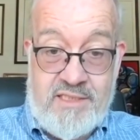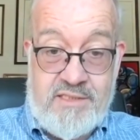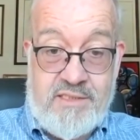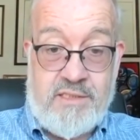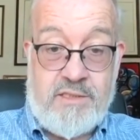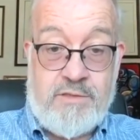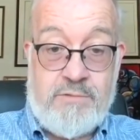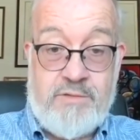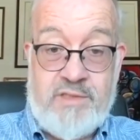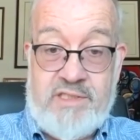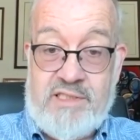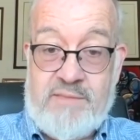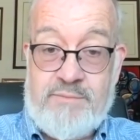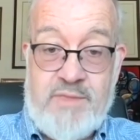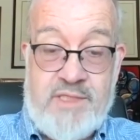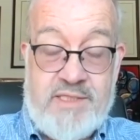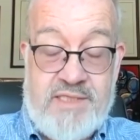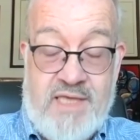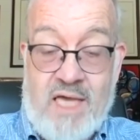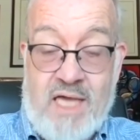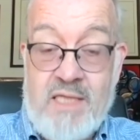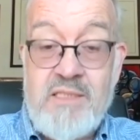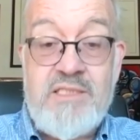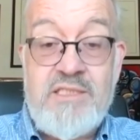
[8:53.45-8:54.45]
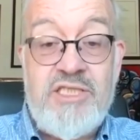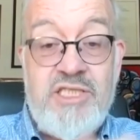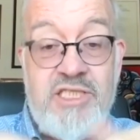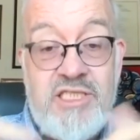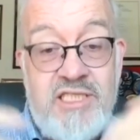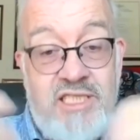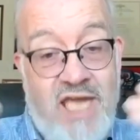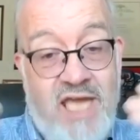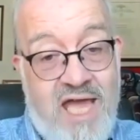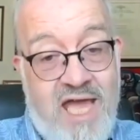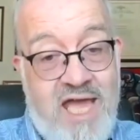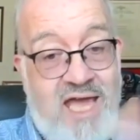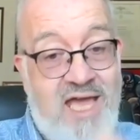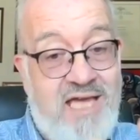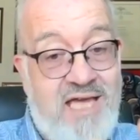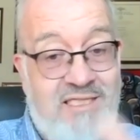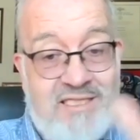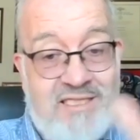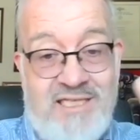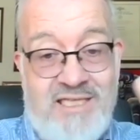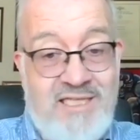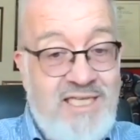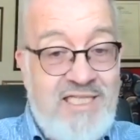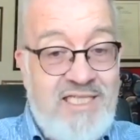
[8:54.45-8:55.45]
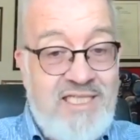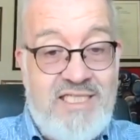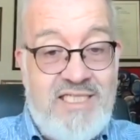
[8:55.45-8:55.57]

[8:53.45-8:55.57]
in the Greek mythology and